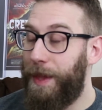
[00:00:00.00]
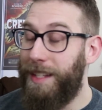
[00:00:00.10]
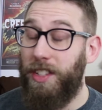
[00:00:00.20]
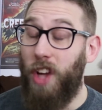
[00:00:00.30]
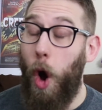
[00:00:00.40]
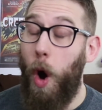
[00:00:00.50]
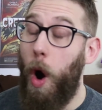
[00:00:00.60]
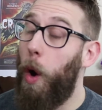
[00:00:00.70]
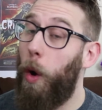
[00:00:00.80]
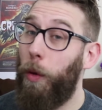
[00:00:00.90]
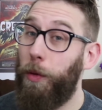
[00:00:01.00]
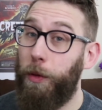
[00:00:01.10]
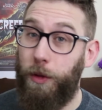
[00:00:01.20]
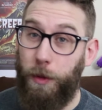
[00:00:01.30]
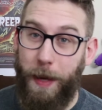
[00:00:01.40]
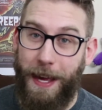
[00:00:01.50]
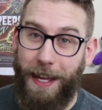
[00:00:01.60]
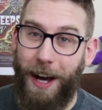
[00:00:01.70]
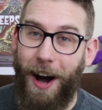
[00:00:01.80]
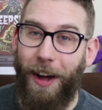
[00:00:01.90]
This is a whole new
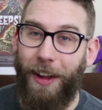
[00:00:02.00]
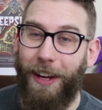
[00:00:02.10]
spin on